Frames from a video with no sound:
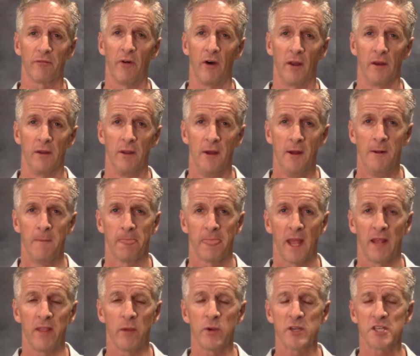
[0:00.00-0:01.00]
fun.
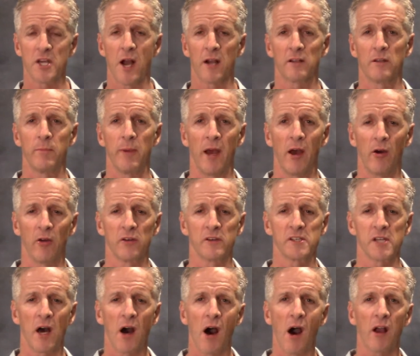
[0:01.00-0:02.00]
And then we talked about
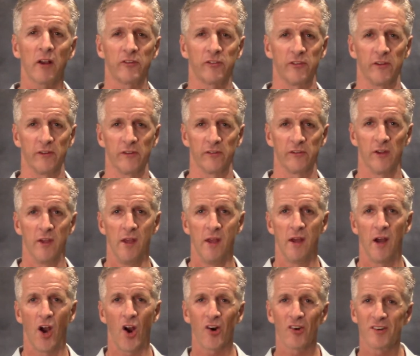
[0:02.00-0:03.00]
toxins,
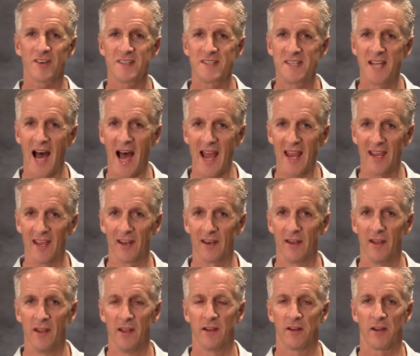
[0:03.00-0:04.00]
our diet,
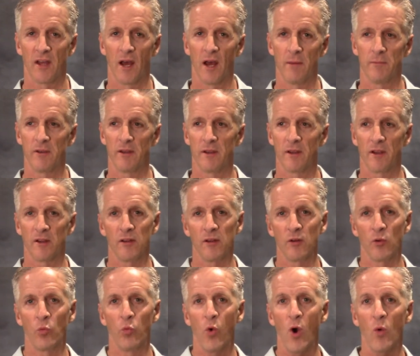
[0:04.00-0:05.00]

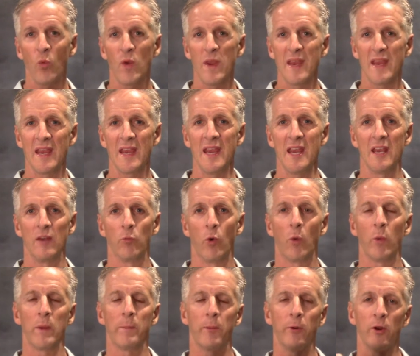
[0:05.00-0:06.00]
what we eat,
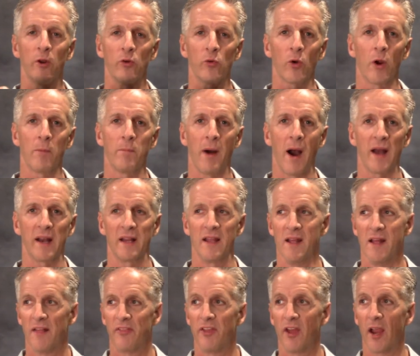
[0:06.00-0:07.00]
what we put into our body,
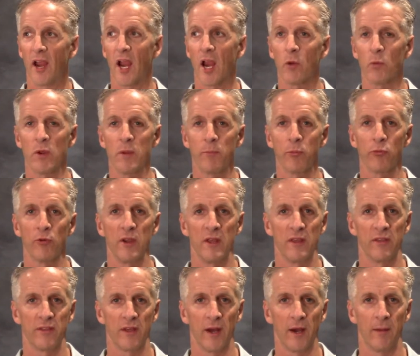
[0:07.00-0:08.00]
the air we
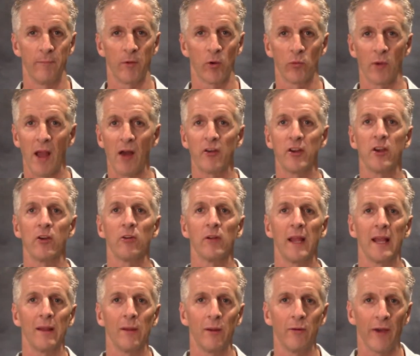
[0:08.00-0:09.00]
breathe. Around here
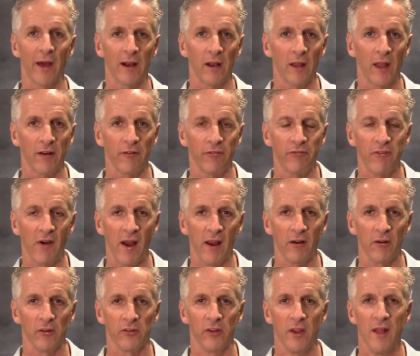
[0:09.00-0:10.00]
lately, we've had a lot of
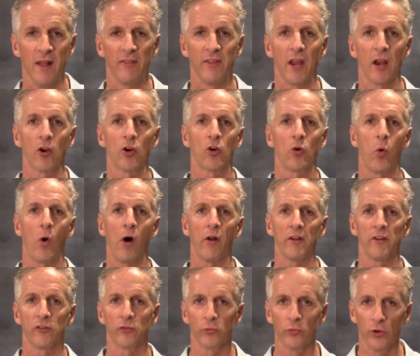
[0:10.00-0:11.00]
fires. The air
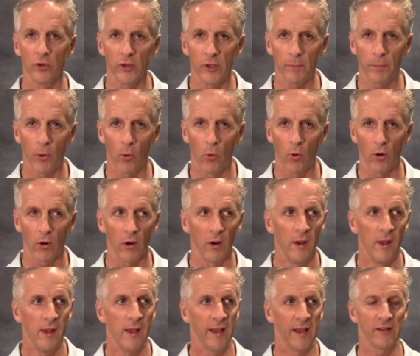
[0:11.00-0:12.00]
quality is really poor.
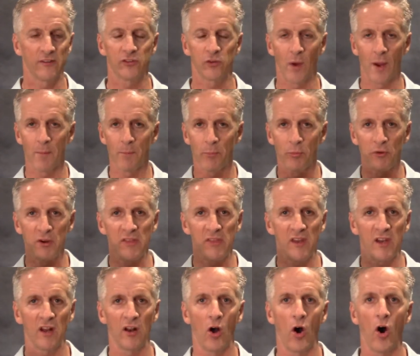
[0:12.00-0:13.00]
And so I'm
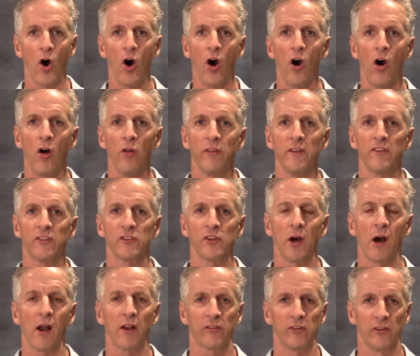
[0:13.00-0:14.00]
breathing in all these
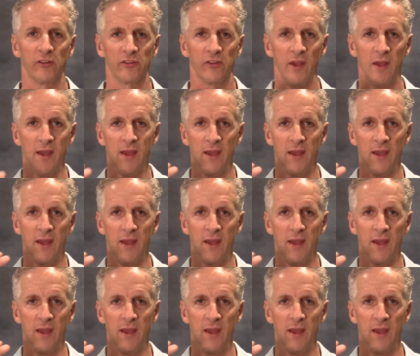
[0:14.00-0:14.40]
toxins,